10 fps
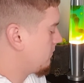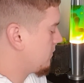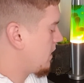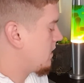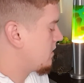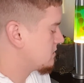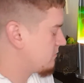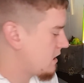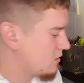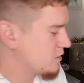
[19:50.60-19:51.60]
but it doesn't
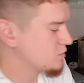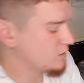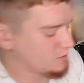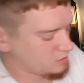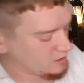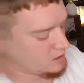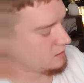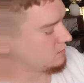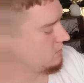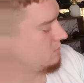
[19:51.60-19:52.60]
matter which one you plug it
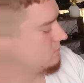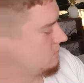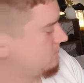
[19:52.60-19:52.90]
into.